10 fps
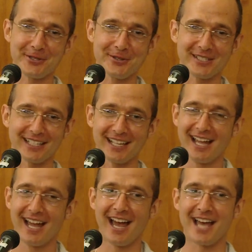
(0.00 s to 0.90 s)
all using.
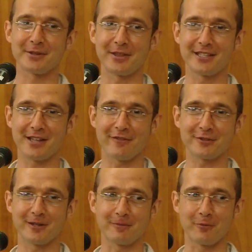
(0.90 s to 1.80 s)
So I think
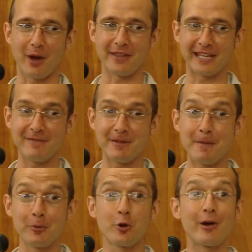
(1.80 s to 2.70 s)
JavaScript, I think even the
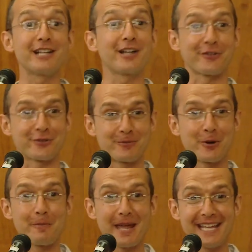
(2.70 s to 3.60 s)
people who created JavaScript are
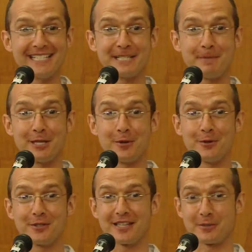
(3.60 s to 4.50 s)
amazed it's being
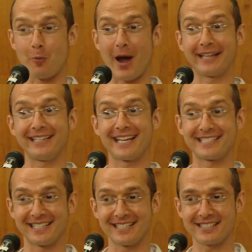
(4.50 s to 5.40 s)
used as widely
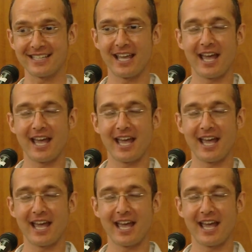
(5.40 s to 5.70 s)
as it is.